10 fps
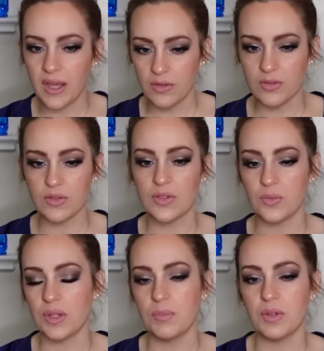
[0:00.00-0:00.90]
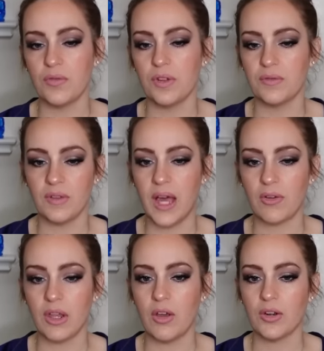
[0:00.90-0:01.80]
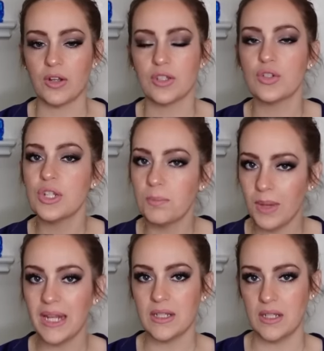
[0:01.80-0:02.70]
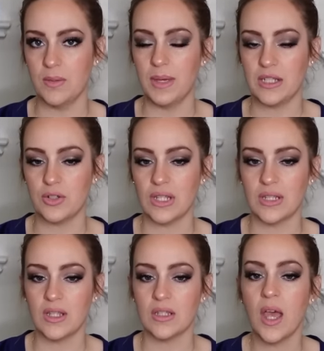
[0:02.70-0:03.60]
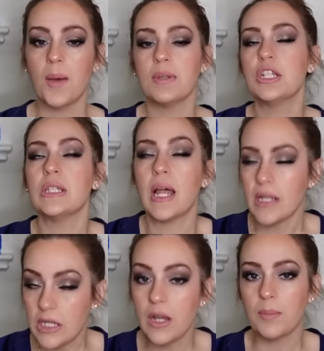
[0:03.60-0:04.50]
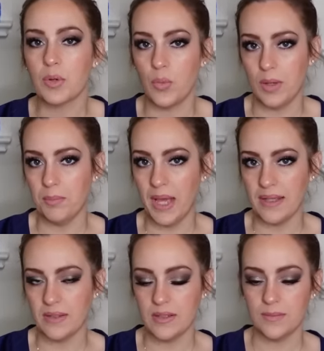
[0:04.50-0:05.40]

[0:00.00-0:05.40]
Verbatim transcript: else looks really beautiful and flattering on her. So she made it to the best dress list, but she's not number one best.